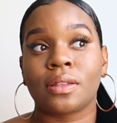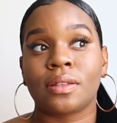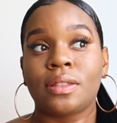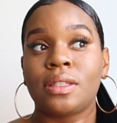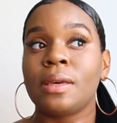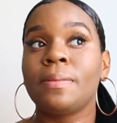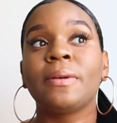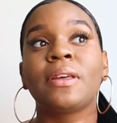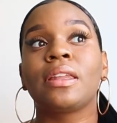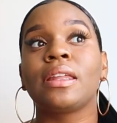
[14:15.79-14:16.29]

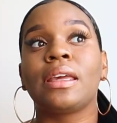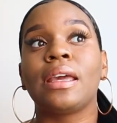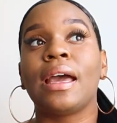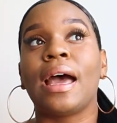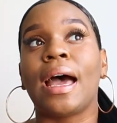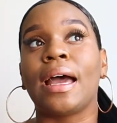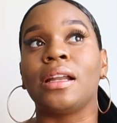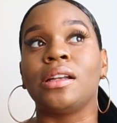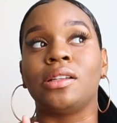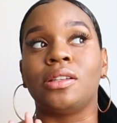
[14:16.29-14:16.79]
typically
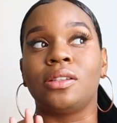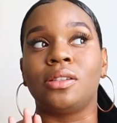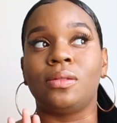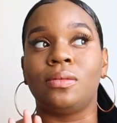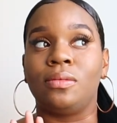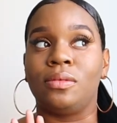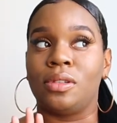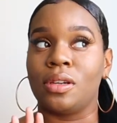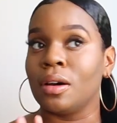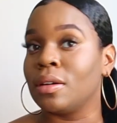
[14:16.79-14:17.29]
I
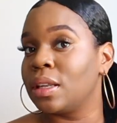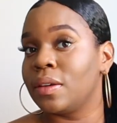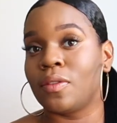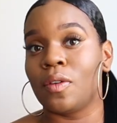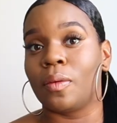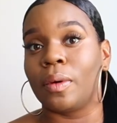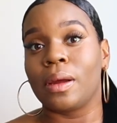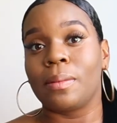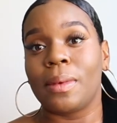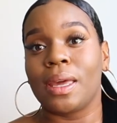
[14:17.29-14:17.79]
don't
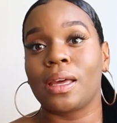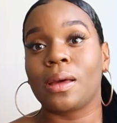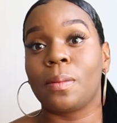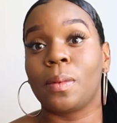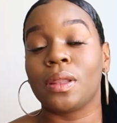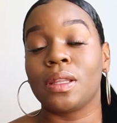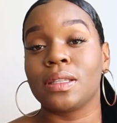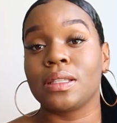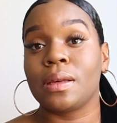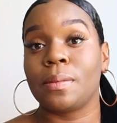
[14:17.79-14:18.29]
even wear makeup
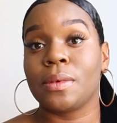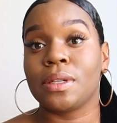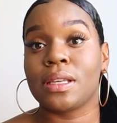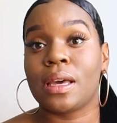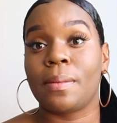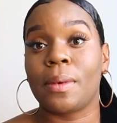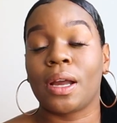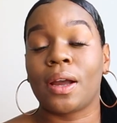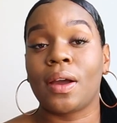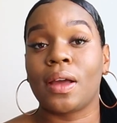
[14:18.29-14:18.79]
in the
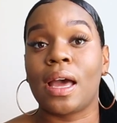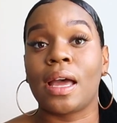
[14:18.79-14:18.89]
summertime.